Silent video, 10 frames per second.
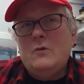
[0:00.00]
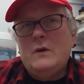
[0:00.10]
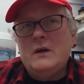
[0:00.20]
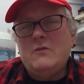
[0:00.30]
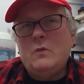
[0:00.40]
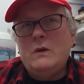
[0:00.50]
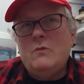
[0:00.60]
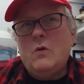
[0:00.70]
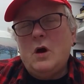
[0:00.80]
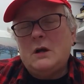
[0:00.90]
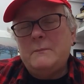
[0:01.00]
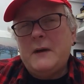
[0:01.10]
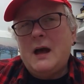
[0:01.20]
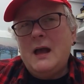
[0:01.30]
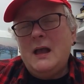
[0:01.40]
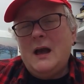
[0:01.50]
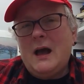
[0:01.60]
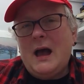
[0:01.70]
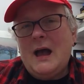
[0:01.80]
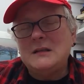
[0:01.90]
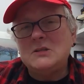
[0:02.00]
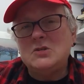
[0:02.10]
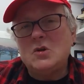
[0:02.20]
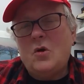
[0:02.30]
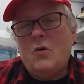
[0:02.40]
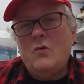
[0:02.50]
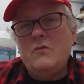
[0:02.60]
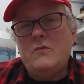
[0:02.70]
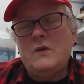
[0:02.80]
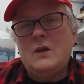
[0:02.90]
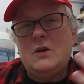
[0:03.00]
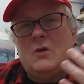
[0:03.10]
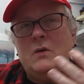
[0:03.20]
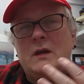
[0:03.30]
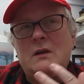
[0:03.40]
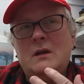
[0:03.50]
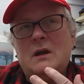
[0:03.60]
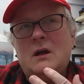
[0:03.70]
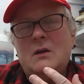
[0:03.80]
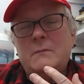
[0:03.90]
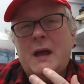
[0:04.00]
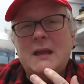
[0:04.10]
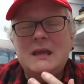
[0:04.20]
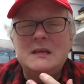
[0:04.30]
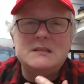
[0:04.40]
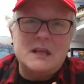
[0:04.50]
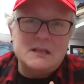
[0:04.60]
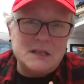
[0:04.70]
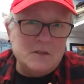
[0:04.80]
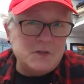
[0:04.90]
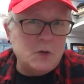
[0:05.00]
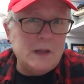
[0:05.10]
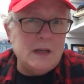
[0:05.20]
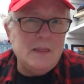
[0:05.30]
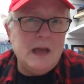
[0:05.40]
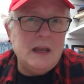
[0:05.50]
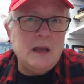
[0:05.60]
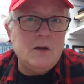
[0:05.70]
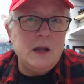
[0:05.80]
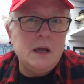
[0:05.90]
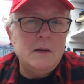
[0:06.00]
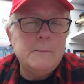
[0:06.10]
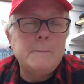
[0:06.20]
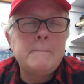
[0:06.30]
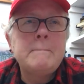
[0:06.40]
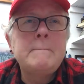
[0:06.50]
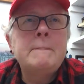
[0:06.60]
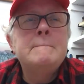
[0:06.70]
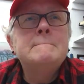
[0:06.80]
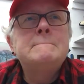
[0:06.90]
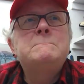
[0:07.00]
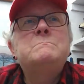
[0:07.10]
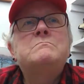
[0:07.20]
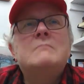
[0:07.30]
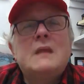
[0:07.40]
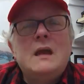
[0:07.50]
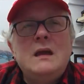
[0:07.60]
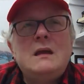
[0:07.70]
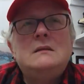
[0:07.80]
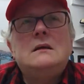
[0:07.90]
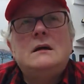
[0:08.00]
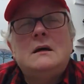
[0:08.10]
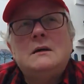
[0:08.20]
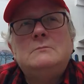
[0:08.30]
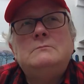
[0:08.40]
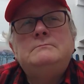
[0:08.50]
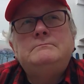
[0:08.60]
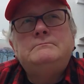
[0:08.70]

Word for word: whenever we walk by a hot stove, you know, it our body is sensitive to it in that area. And um,